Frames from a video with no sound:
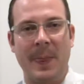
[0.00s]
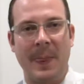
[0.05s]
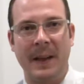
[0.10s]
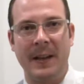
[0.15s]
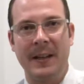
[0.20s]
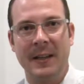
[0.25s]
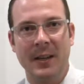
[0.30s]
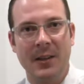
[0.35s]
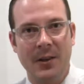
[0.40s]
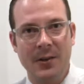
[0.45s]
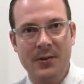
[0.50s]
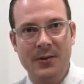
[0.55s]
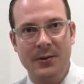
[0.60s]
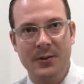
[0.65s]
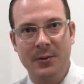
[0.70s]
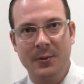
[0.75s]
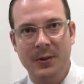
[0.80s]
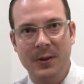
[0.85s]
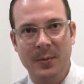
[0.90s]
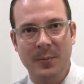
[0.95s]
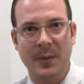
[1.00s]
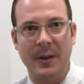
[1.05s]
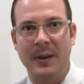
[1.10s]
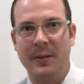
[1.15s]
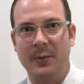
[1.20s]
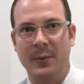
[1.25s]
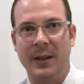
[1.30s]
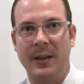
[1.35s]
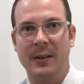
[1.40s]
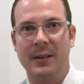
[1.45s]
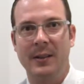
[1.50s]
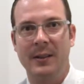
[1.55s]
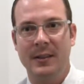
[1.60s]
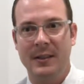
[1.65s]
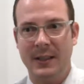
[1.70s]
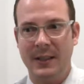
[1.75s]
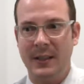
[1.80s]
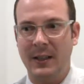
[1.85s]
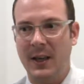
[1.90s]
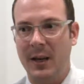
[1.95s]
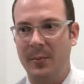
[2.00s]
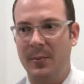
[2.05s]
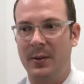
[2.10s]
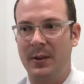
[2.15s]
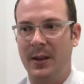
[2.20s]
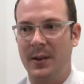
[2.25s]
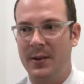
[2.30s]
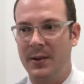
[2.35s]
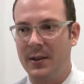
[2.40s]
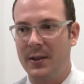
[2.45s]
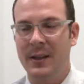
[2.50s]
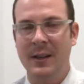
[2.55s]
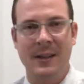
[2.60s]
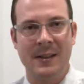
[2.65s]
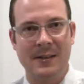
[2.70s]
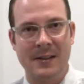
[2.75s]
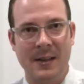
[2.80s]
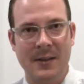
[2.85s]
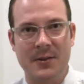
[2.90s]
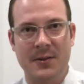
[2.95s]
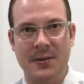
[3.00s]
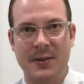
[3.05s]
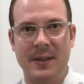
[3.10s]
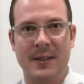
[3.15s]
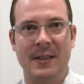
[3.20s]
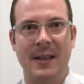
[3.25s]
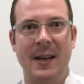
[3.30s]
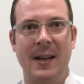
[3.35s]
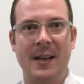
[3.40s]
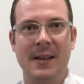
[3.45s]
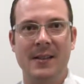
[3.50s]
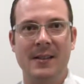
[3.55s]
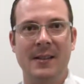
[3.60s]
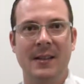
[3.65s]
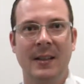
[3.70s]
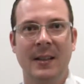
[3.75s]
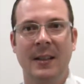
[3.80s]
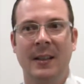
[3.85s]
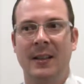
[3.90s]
and he goes through with the pinwheel and did a couple other sensory tests